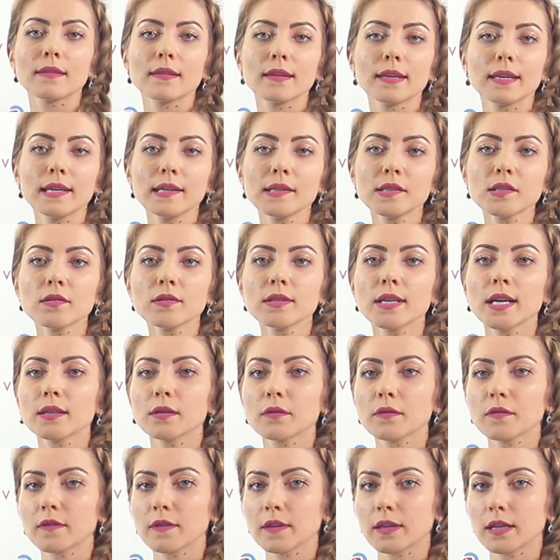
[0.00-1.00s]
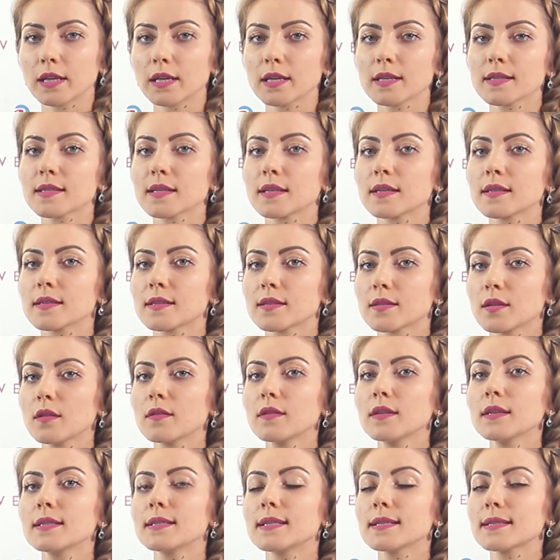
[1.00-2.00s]
The Internet of Things is
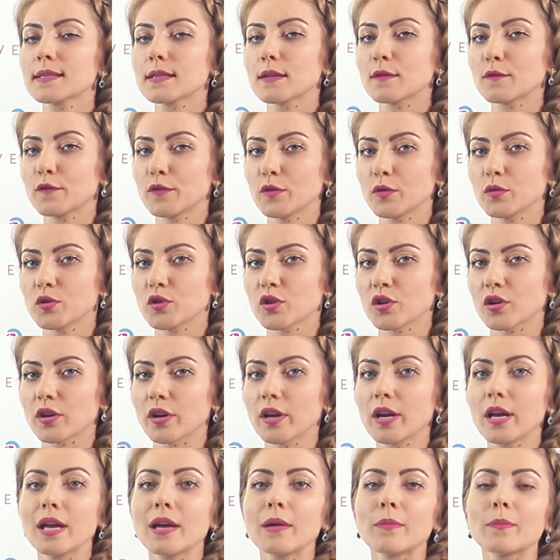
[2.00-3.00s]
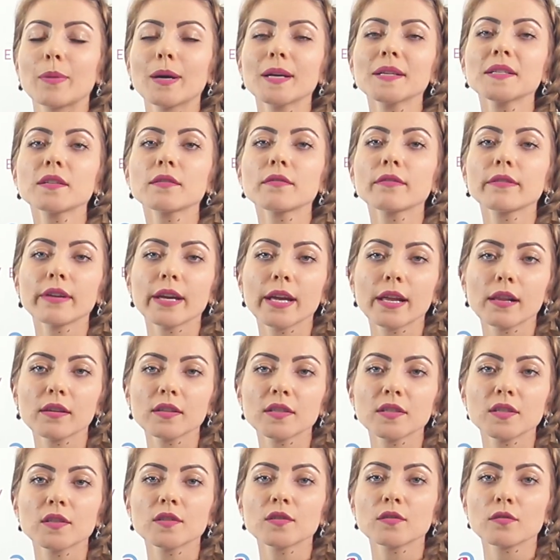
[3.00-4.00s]
not the distant future, but a
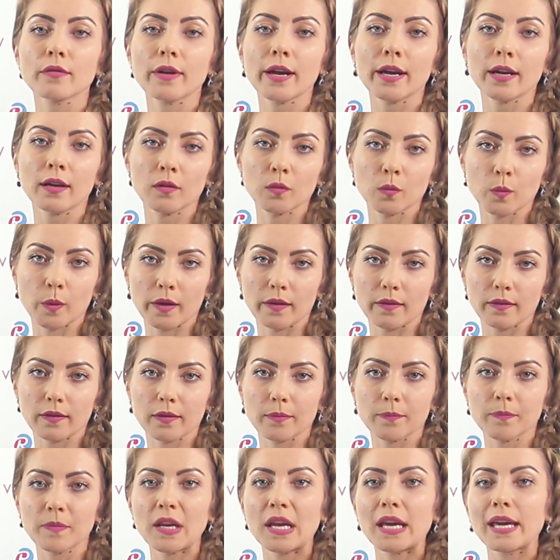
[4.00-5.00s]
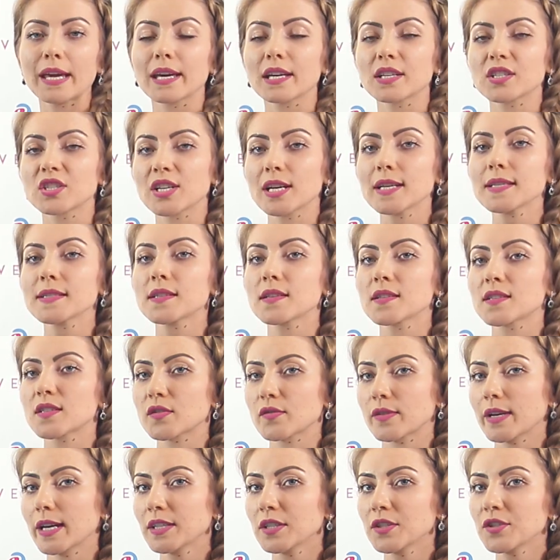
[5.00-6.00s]
reality to reckon with, adjusting
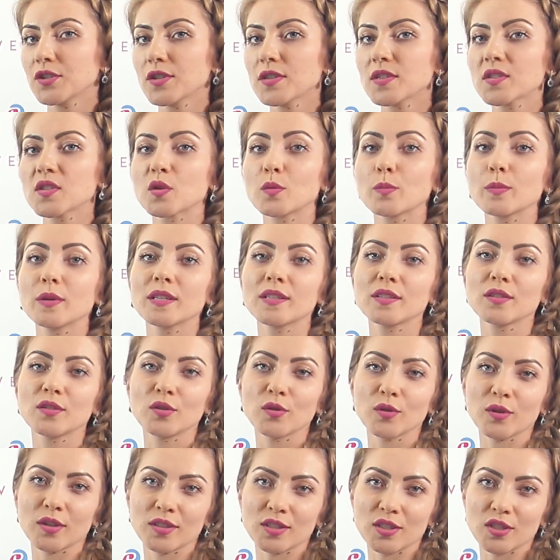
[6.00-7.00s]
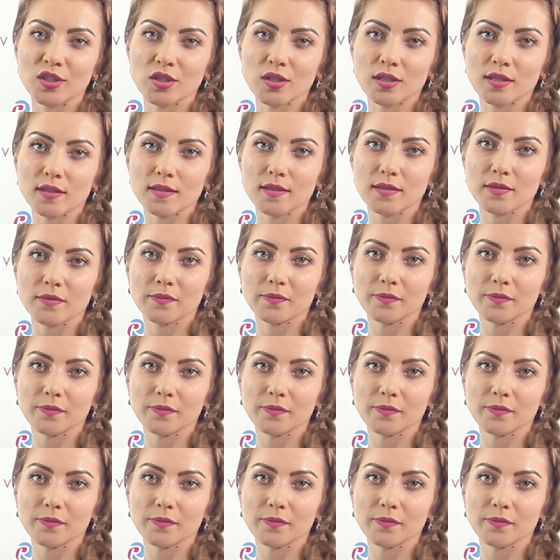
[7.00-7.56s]
strategies to meet new conditions.